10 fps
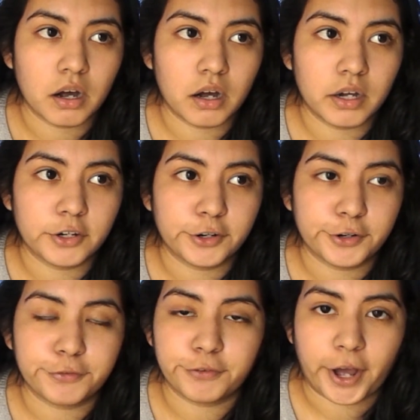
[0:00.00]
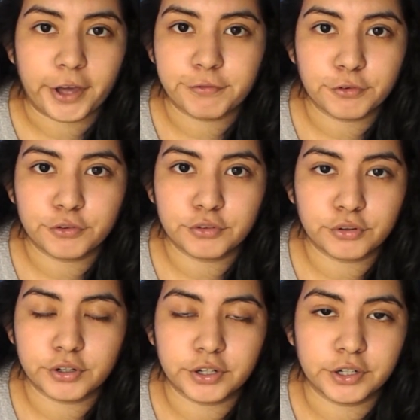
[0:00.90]
on her iPhone
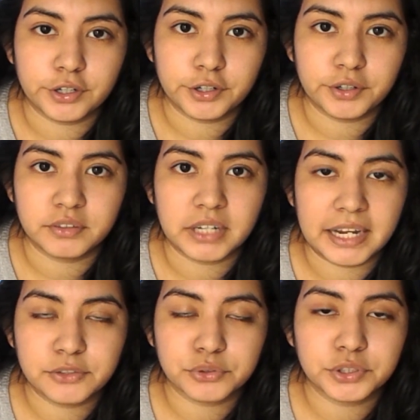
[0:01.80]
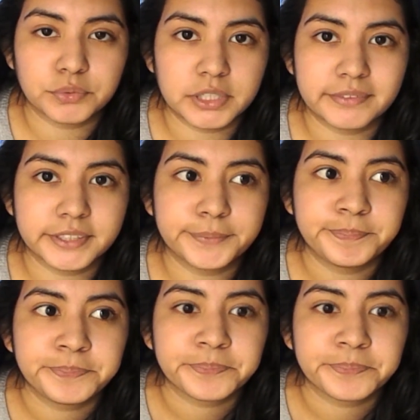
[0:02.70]
or her Android or whatever.